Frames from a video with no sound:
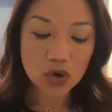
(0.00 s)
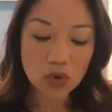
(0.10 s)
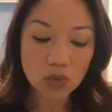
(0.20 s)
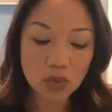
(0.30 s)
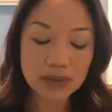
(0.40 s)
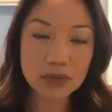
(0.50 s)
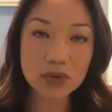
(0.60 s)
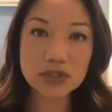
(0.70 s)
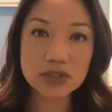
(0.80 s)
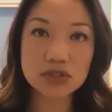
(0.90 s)
What I'm
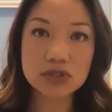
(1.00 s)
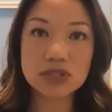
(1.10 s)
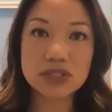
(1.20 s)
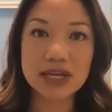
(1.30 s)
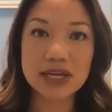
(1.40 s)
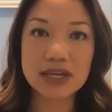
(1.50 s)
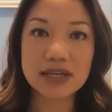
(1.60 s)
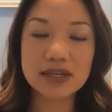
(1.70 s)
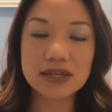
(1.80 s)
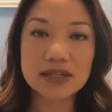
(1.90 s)
going to do
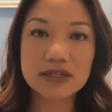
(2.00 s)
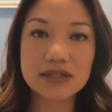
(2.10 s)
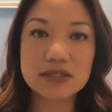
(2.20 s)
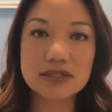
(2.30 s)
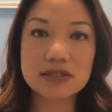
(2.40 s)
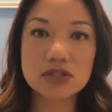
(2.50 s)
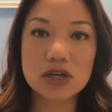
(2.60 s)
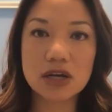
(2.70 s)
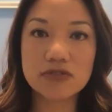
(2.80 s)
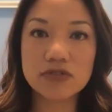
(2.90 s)
today is
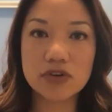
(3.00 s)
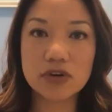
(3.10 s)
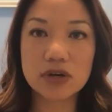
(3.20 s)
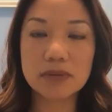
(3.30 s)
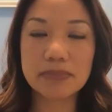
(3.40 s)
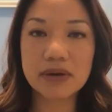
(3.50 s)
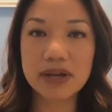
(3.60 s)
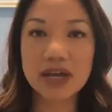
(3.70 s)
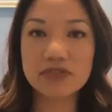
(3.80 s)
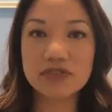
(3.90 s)
talk for about
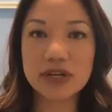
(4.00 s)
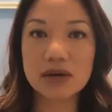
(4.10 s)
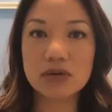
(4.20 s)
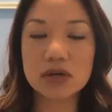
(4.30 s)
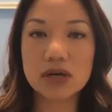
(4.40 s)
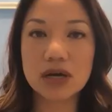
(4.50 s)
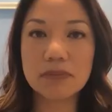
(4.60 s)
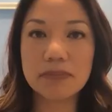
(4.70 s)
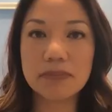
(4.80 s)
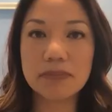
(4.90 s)
half an hour
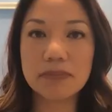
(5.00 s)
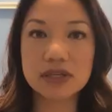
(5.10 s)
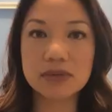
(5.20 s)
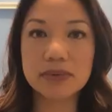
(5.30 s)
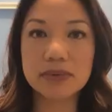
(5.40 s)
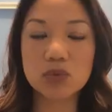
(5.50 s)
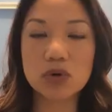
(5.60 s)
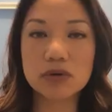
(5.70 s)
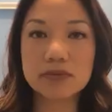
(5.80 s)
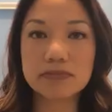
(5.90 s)
about the
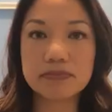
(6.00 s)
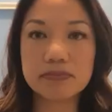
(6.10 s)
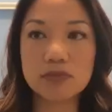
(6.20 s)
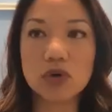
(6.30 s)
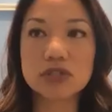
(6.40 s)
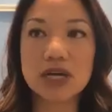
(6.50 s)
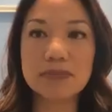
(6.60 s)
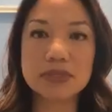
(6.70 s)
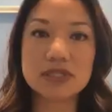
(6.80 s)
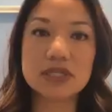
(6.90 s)
workers'
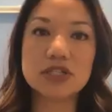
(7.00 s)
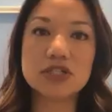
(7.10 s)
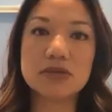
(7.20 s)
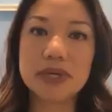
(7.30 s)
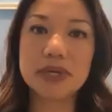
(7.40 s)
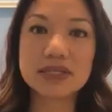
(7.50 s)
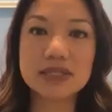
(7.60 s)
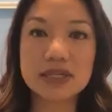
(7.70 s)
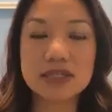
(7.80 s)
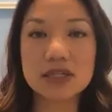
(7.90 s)
compensation
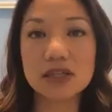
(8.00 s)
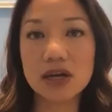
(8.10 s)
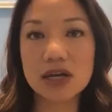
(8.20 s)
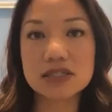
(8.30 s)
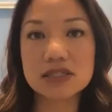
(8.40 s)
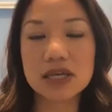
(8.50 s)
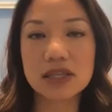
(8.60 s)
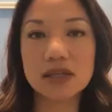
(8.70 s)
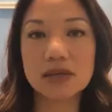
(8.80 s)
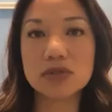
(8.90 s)
basics, the laws,
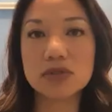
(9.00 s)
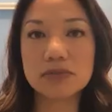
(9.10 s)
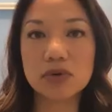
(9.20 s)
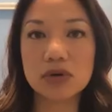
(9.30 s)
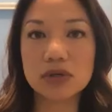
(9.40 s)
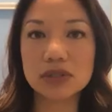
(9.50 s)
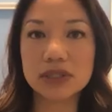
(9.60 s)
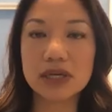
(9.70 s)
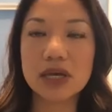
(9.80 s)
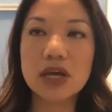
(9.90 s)
and then most
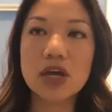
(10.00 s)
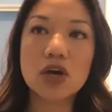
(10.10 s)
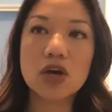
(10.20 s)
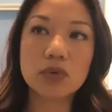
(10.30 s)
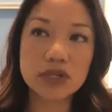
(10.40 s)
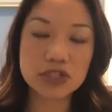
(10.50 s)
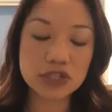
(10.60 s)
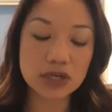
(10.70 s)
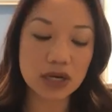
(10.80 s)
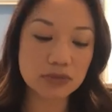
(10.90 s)
importantly,
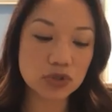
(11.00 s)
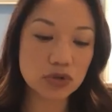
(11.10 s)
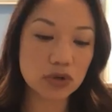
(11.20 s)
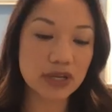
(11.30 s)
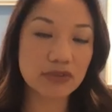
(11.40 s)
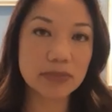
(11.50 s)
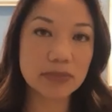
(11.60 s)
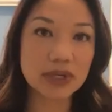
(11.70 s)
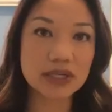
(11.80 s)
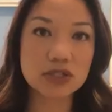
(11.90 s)
which I'm sure that
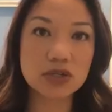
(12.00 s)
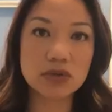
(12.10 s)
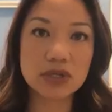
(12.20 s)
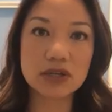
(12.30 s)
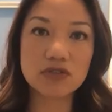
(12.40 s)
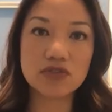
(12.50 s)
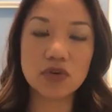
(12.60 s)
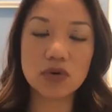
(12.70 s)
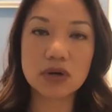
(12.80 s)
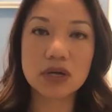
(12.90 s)
everybody is tuning in
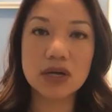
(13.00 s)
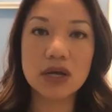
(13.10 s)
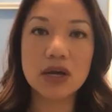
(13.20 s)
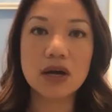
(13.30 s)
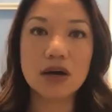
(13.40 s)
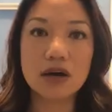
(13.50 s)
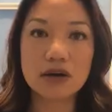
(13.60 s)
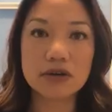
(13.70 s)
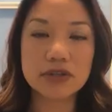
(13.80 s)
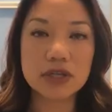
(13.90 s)
for,
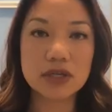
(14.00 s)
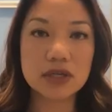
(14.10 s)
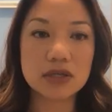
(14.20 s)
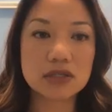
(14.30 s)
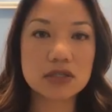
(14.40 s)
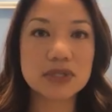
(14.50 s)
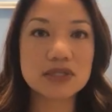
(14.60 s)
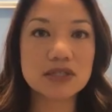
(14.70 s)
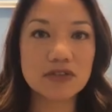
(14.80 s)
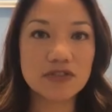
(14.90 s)
are the
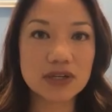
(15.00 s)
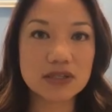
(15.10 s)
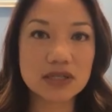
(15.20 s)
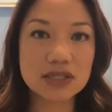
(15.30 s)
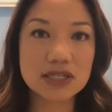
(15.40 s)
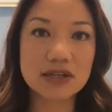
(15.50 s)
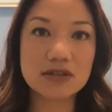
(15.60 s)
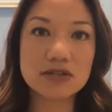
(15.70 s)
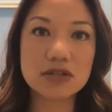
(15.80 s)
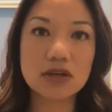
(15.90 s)
specific
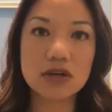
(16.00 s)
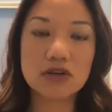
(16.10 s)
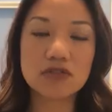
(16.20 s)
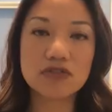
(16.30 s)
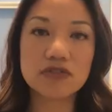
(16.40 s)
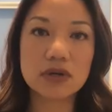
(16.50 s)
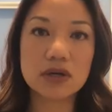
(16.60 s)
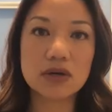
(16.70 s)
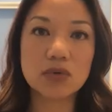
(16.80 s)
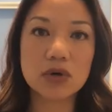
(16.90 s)
details of
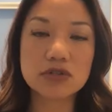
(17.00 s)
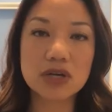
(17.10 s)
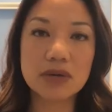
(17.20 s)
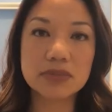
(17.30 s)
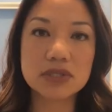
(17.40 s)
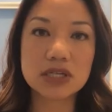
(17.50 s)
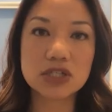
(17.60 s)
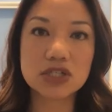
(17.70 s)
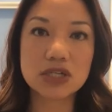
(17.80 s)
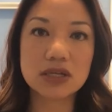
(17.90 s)
workers'
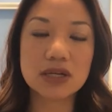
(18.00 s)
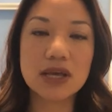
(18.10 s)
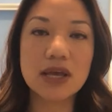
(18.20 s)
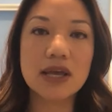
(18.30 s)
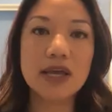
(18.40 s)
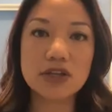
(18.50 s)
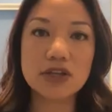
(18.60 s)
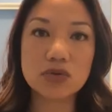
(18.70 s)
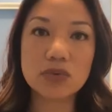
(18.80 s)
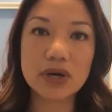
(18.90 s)
compensation
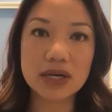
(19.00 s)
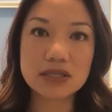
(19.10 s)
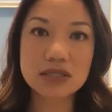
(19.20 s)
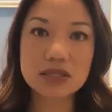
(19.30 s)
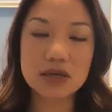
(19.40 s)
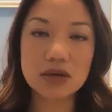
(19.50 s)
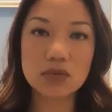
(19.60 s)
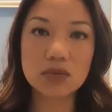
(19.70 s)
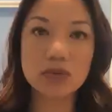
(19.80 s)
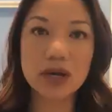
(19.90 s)
and your rights
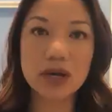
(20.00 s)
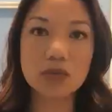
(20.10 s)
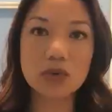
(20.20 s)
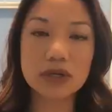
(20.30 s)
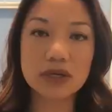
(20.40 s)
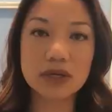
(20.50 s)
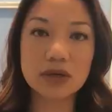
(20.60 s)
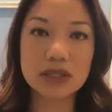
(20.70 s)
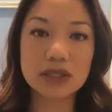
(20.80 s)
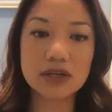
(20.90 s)
while working
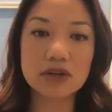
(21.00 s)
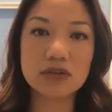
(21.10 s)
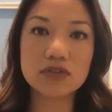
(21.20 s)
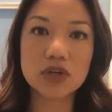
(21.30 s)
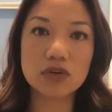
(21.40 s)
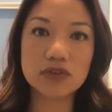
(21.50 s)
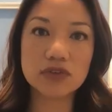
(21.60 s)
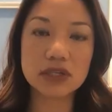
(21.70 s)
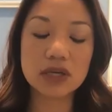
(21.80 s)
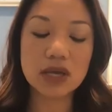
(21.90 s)
in light of
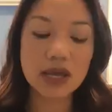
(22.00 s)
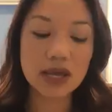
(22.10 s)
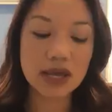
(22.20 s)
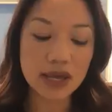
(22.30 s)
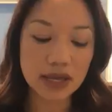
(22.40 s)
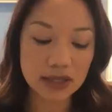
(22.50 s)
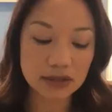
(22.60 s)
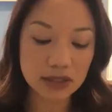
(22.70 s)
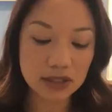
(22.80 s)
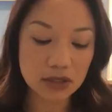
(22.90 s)
COVID
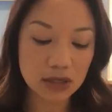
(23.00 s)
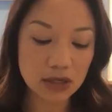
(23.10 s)
and the